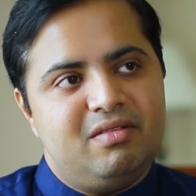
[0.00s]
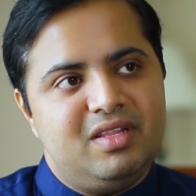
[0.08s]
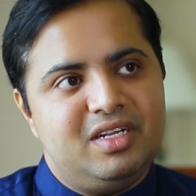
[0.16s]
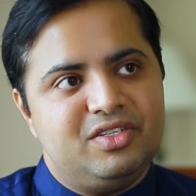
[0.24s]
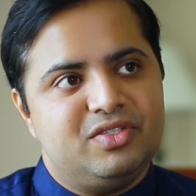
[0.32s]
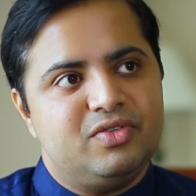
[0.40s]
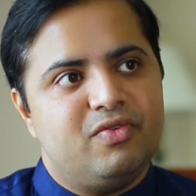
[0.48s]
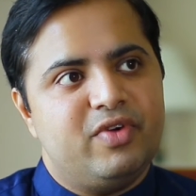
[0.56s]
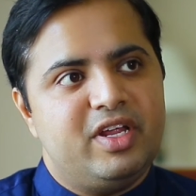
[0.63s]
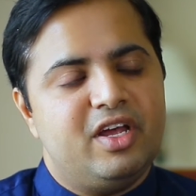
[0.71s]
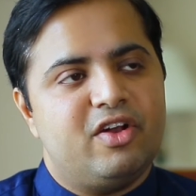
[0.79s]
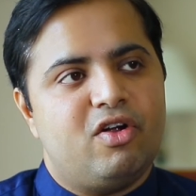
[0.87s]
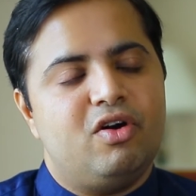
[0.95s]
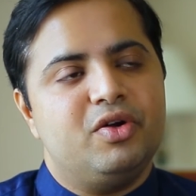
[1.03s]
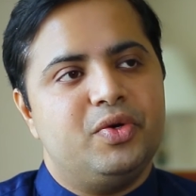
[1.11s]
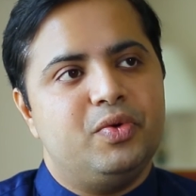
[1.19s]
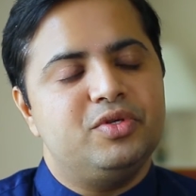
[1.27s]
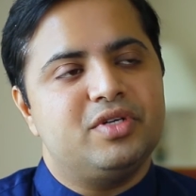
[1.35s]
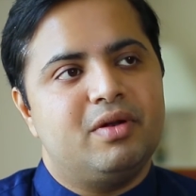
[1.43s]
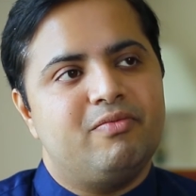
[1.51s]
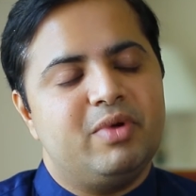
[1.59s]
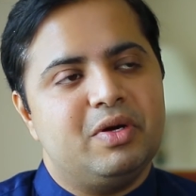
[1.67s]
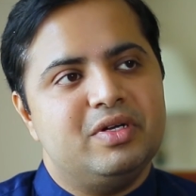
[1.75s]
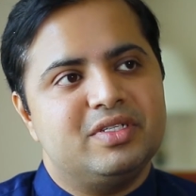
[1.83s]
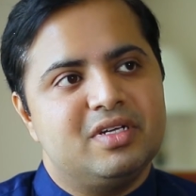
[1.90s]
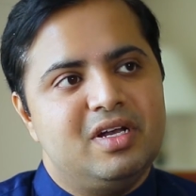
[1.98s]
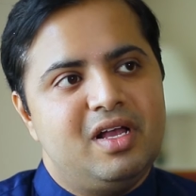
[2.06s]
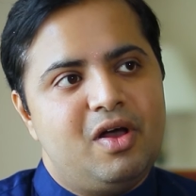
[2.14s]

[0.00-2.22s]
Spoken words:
that's very a wrong notion, because